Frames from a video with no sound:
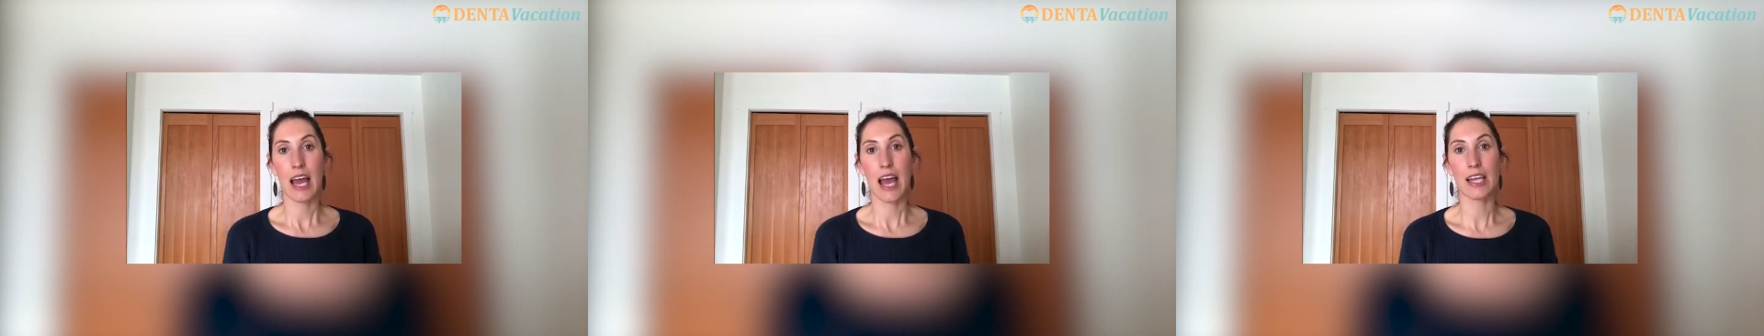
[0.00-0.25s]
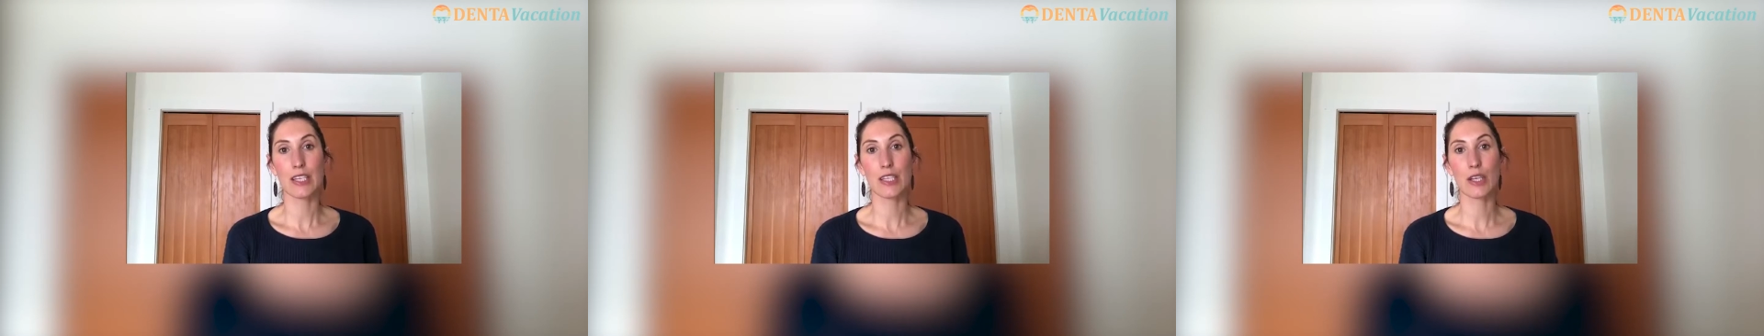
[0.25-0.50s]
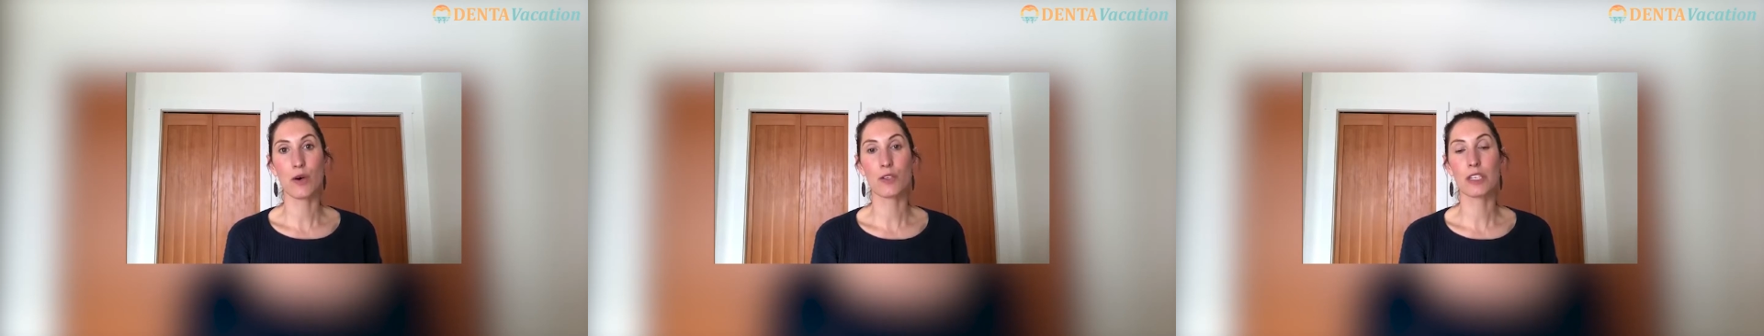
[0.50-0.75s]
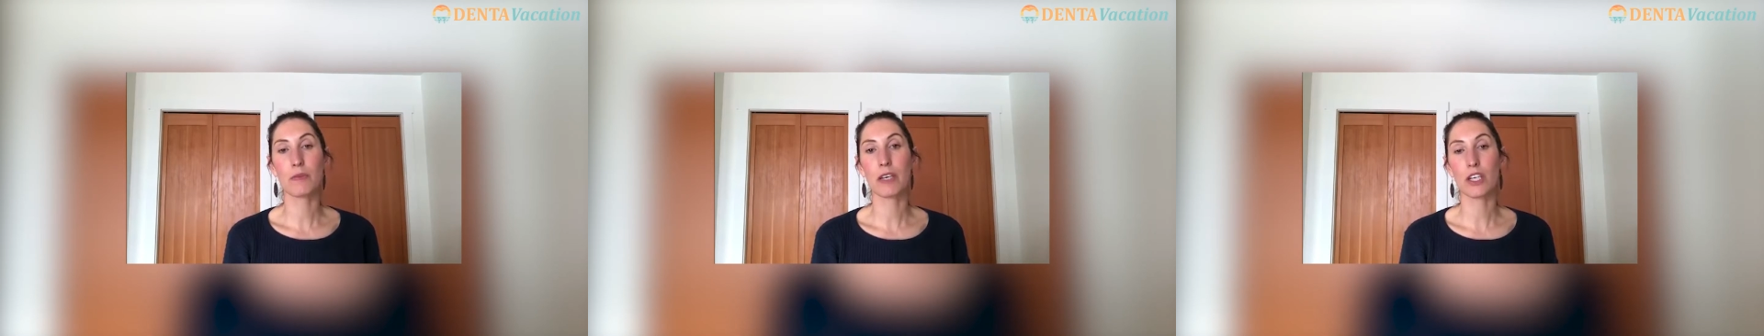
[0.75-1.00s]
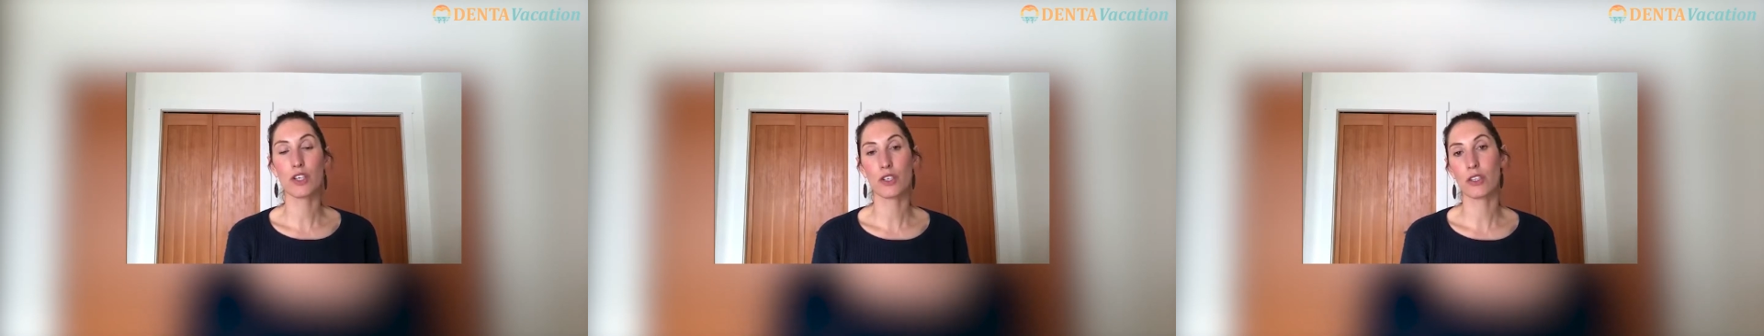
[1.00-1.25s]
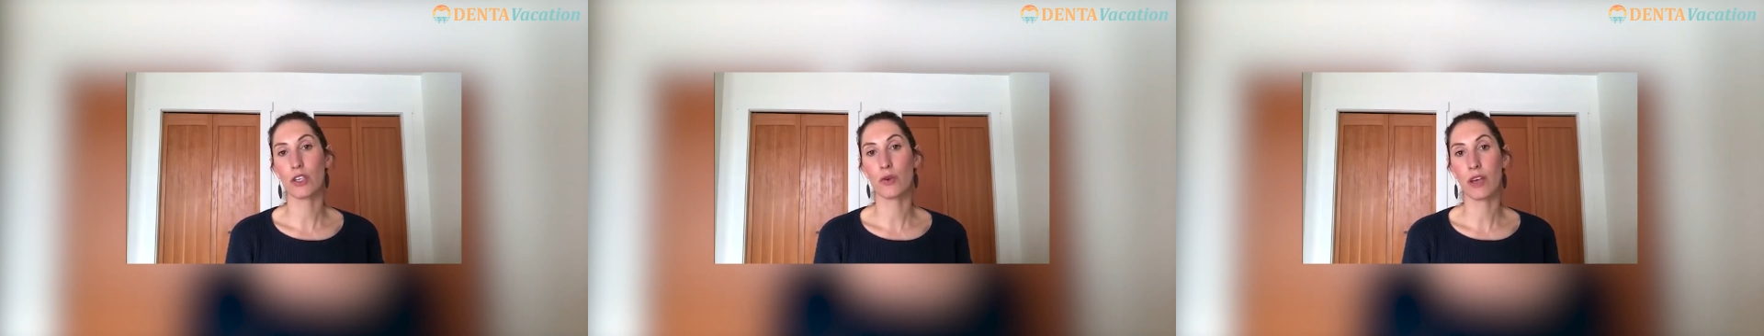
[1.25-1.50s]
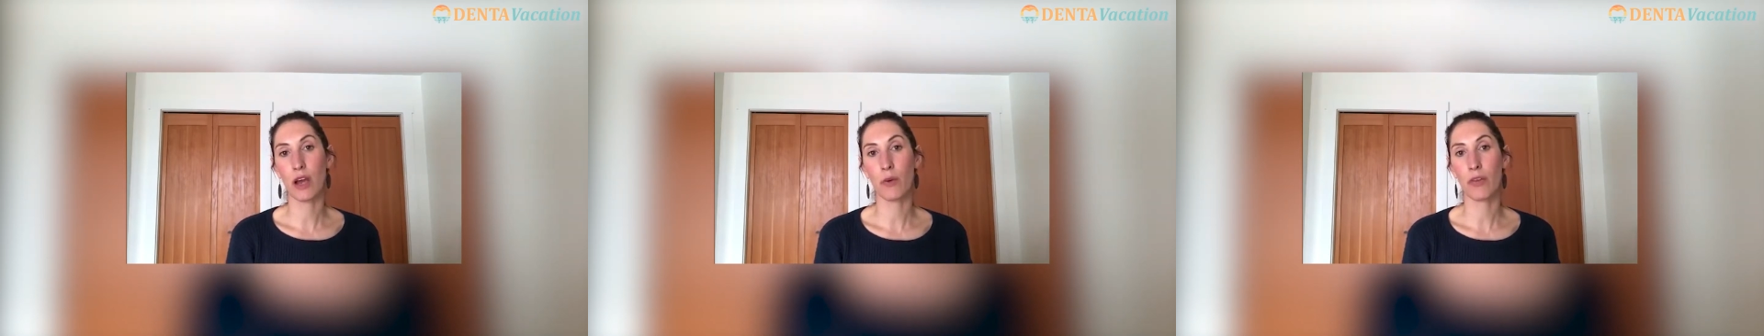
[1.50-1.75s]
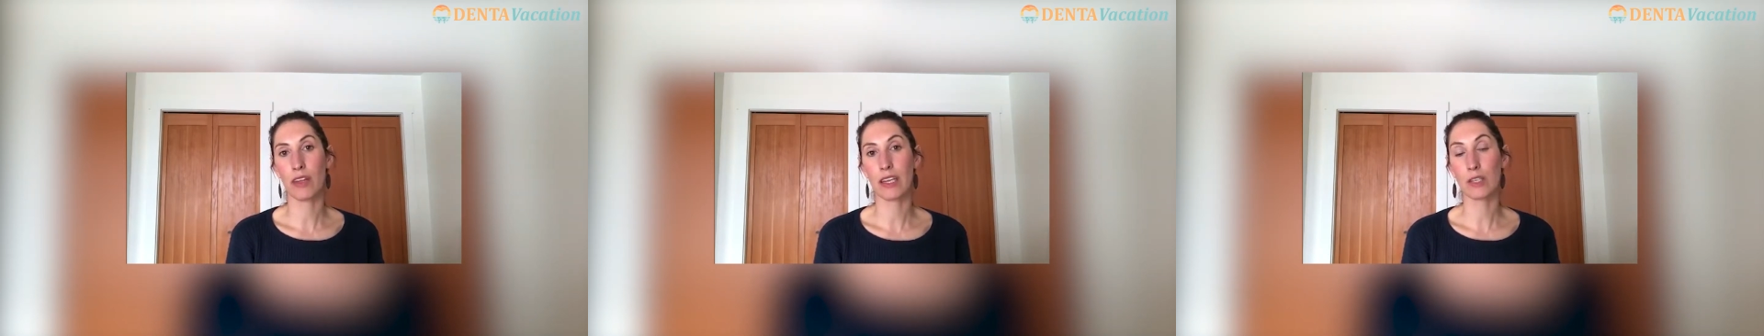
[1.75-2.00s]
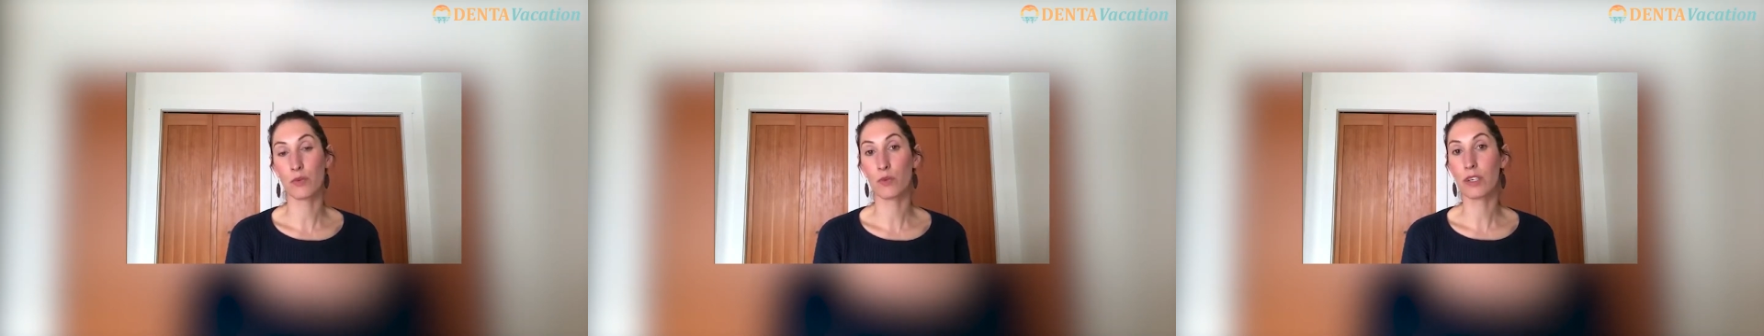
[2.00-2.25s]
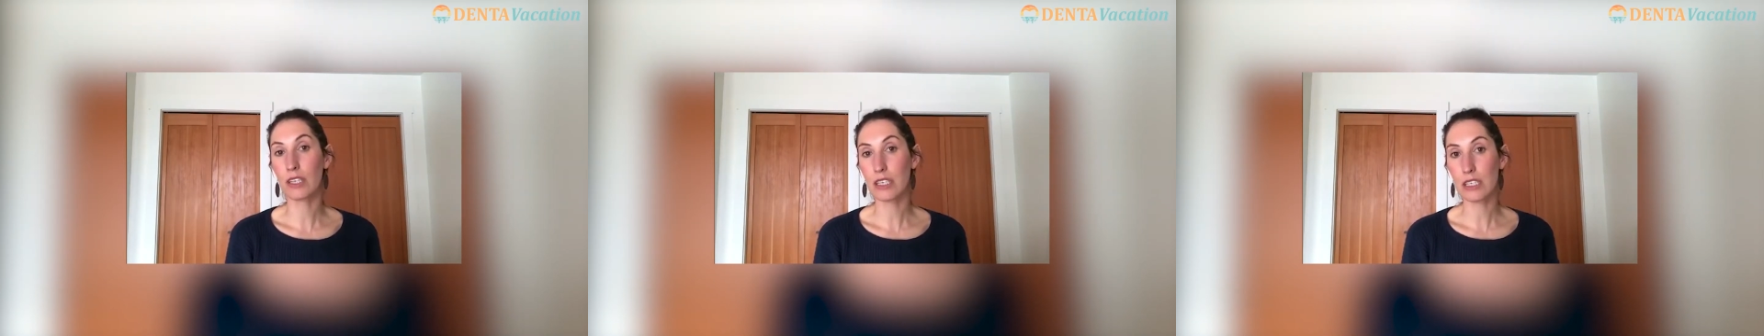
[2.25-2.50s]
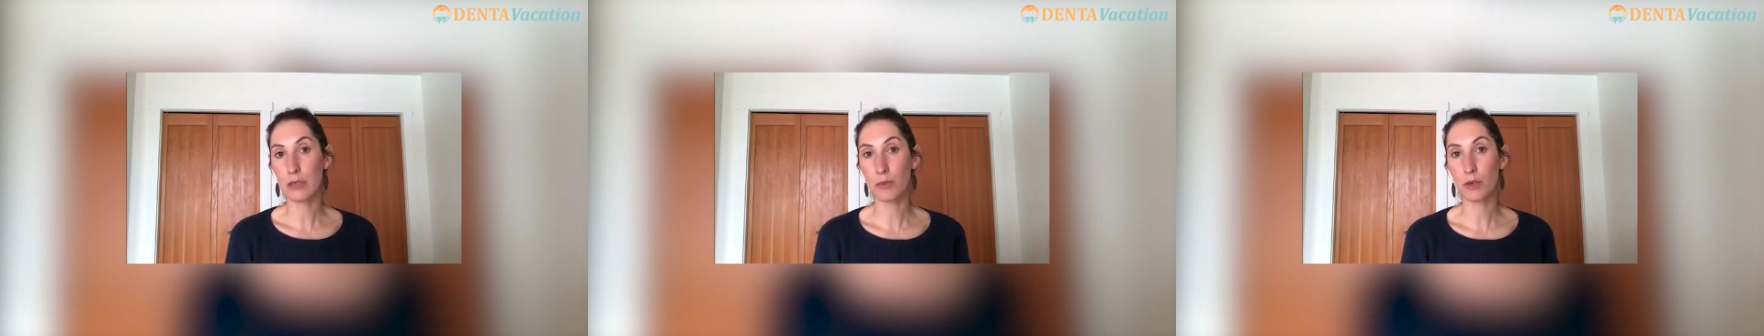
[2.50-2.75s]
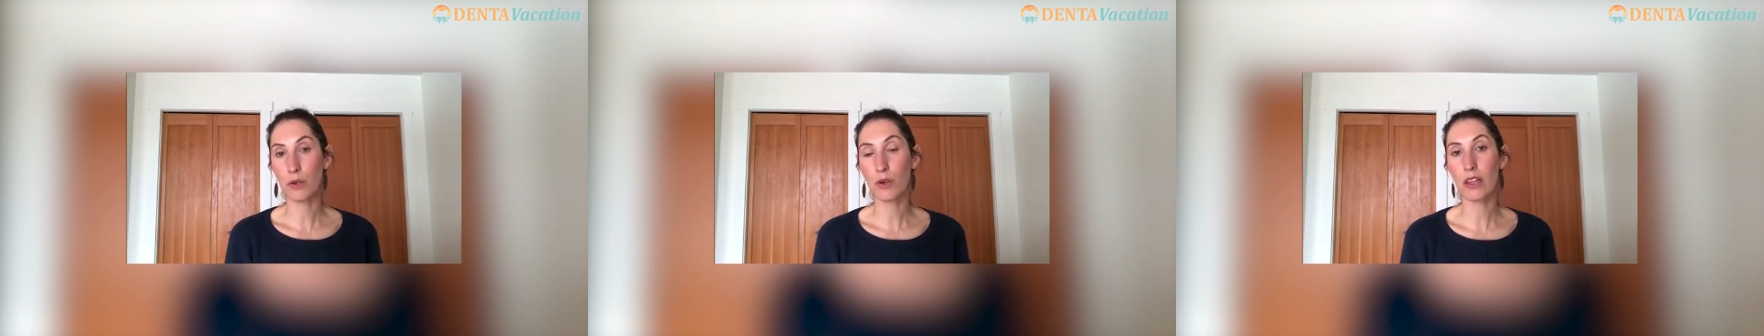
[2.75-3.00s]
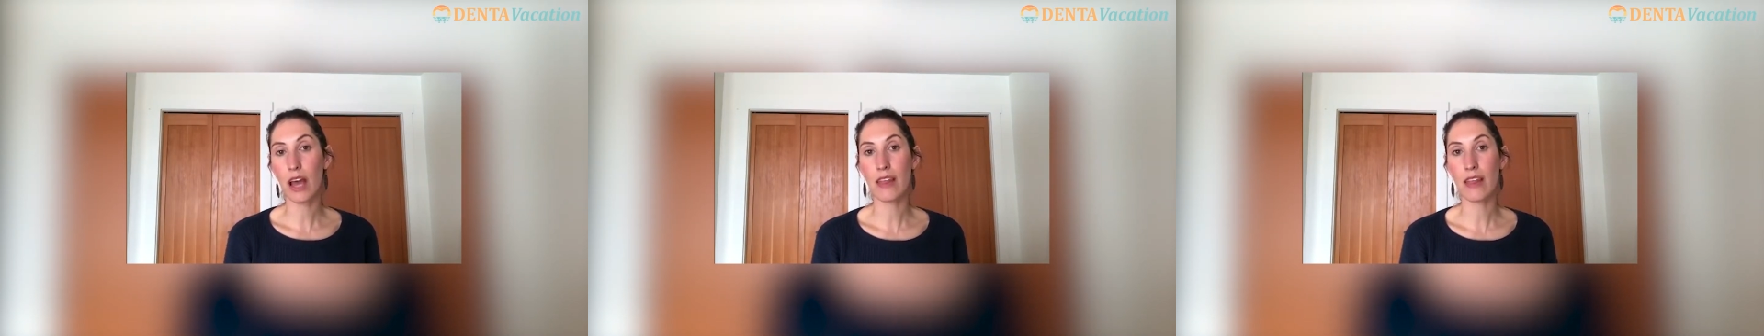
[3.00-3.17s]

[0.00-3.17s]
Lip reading: and so just making sure that you get one that is really smooth,